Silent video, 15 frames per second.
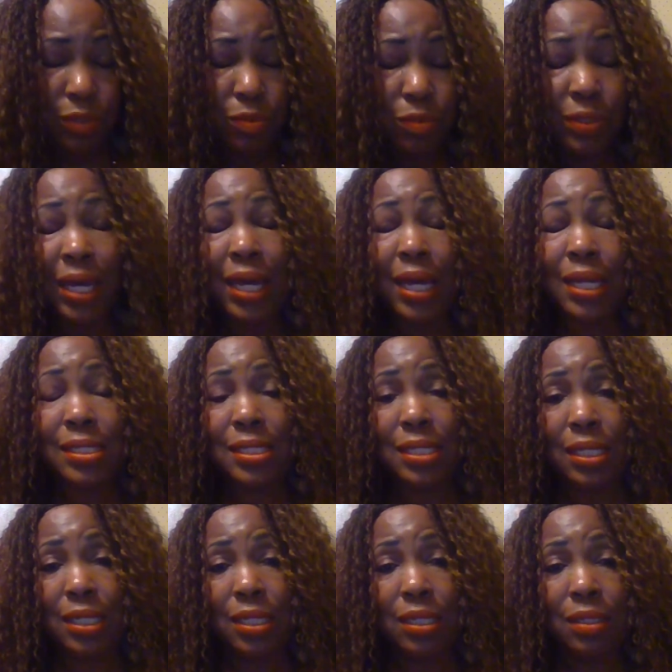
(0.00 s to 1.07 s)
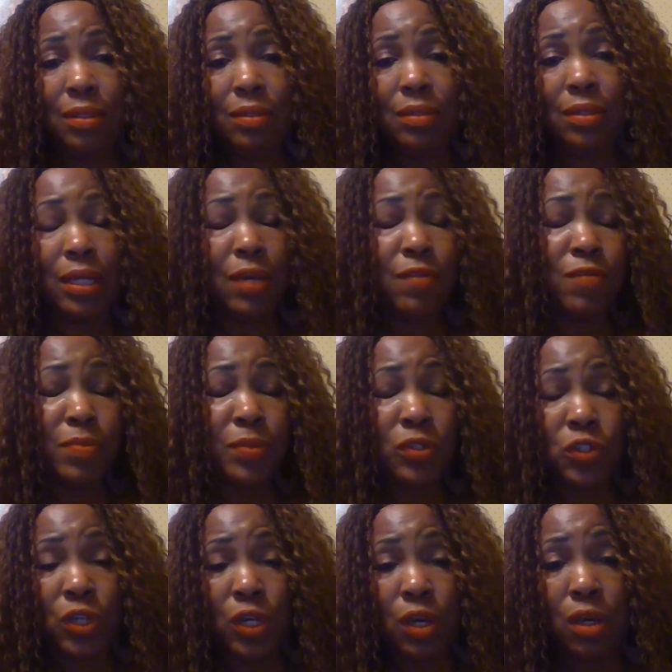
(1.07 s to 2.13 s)
two guys in, gave them a
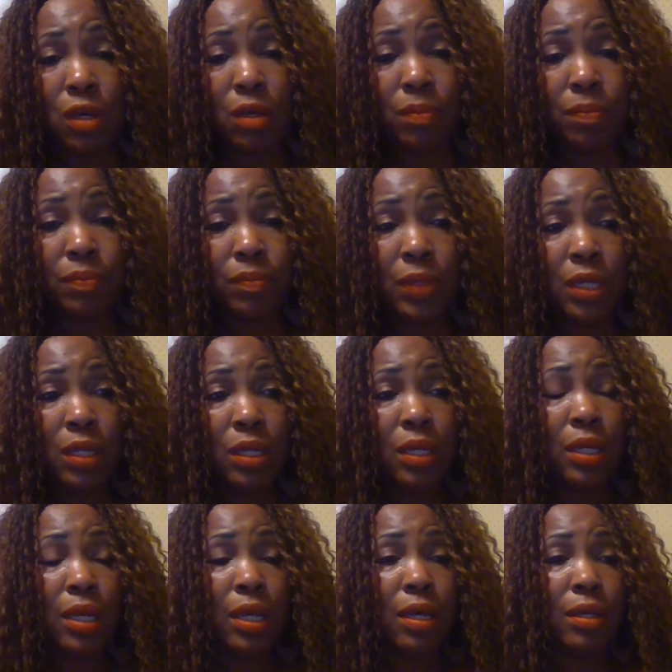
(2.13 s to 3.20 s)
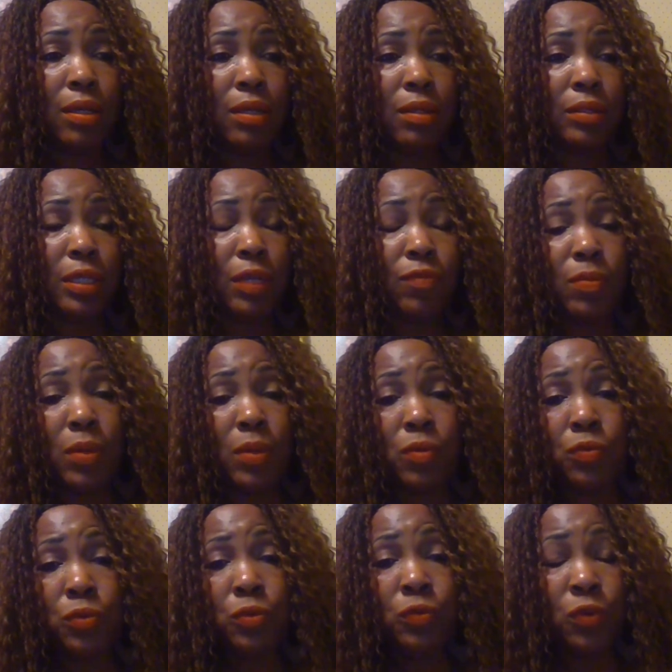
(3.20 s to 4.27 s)
job, gave them a
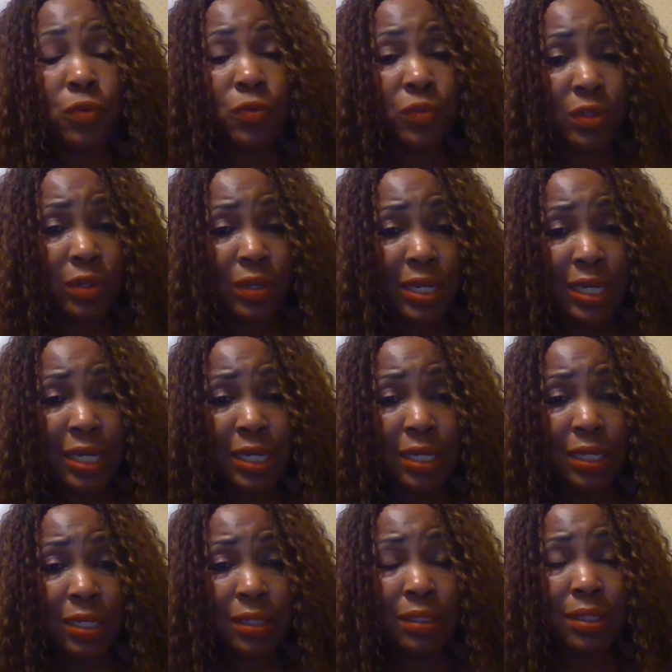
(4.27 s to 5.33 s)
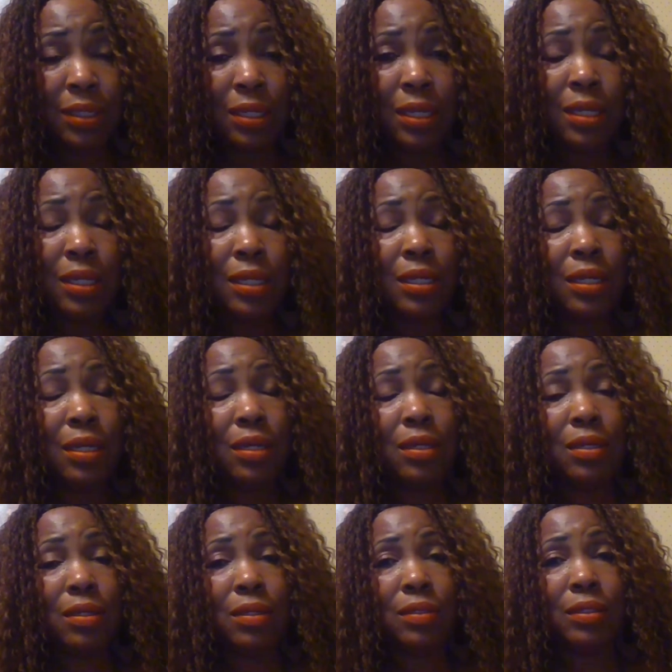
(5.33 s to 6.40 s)
roof over their head.
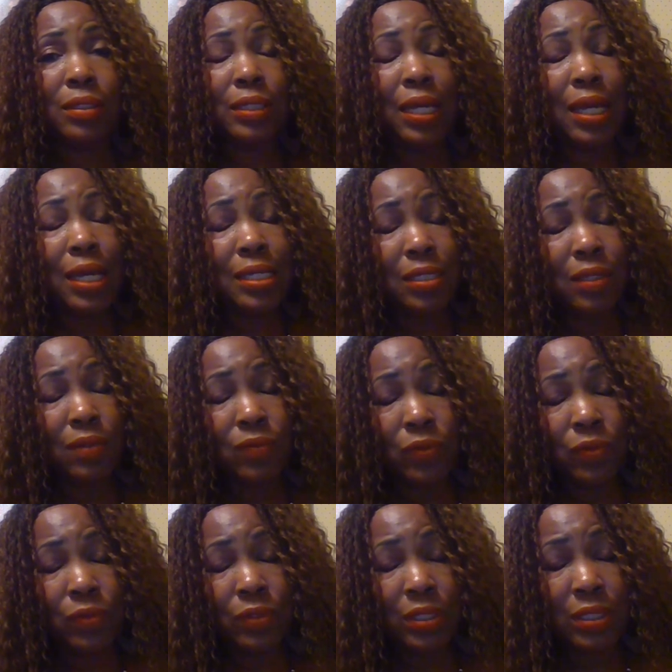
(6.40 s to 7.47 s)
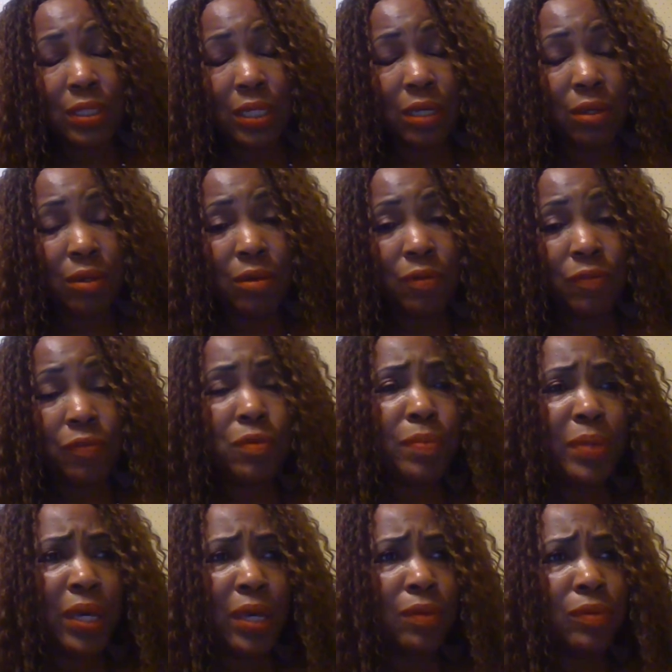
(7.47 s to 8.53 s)
The guys had worked there for
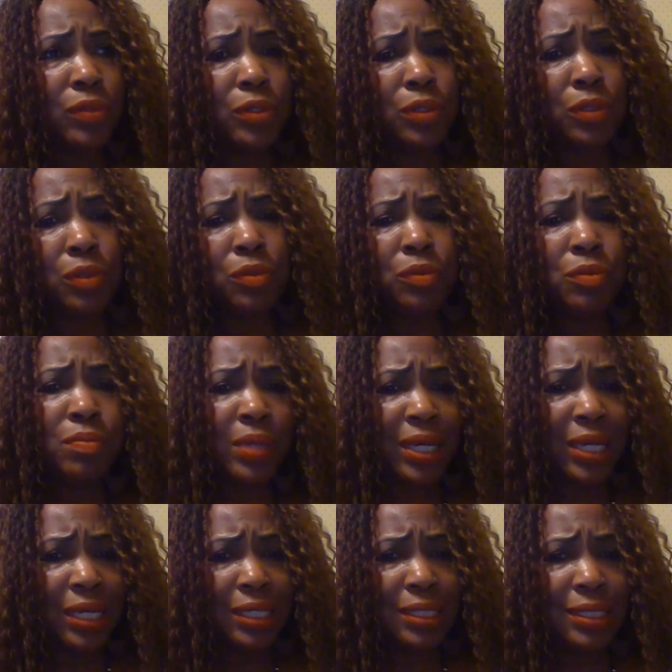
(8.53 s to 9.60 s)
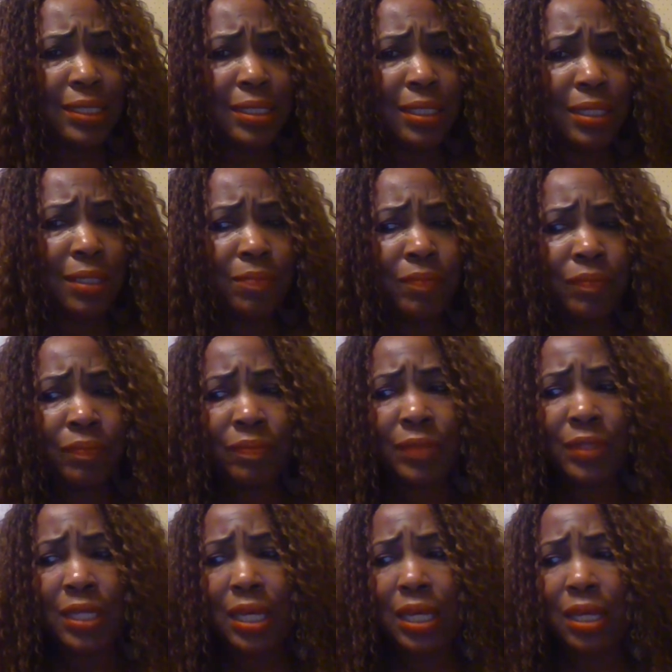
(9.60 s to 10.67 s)
about 2 months,
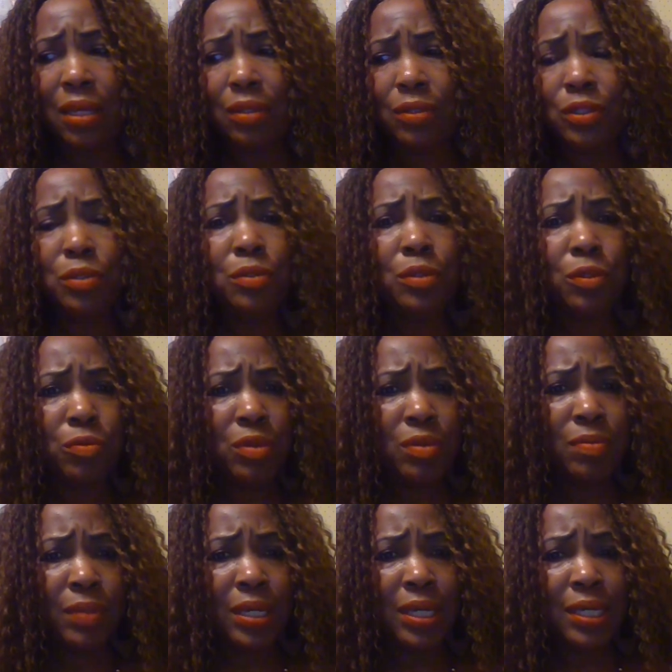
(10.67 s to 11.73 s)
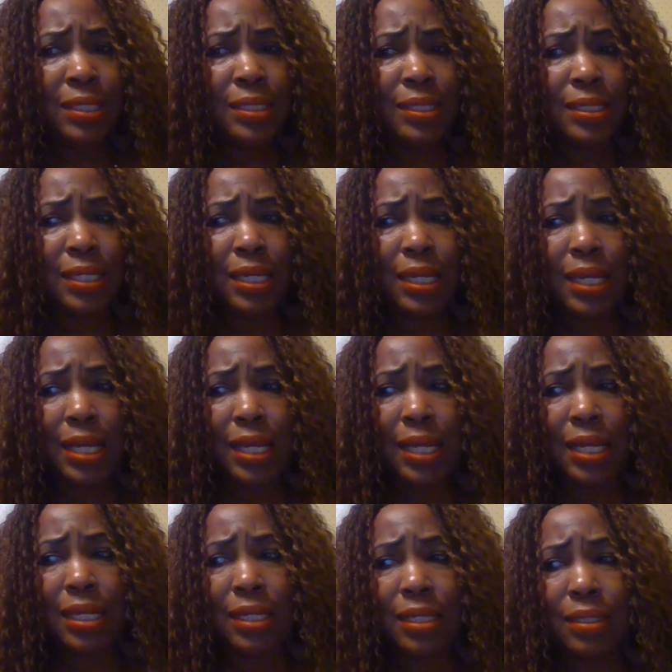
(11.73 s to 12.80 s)
2 to 3 months,
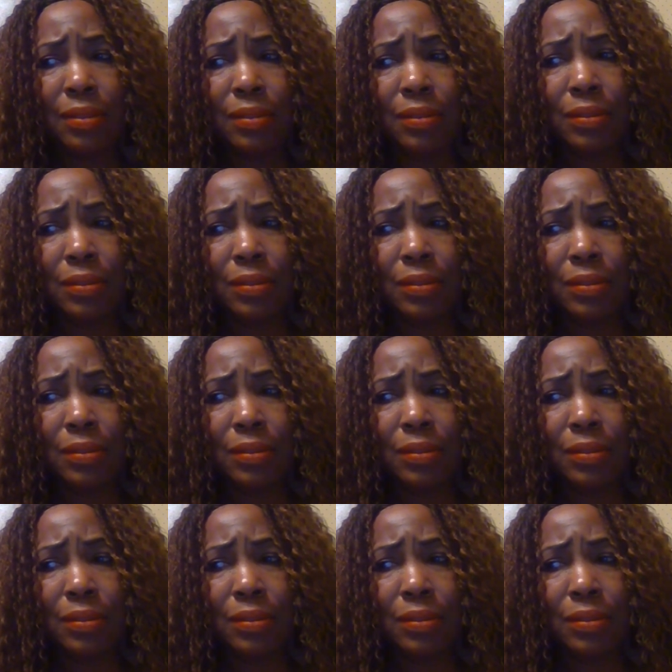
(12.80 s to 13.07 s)
and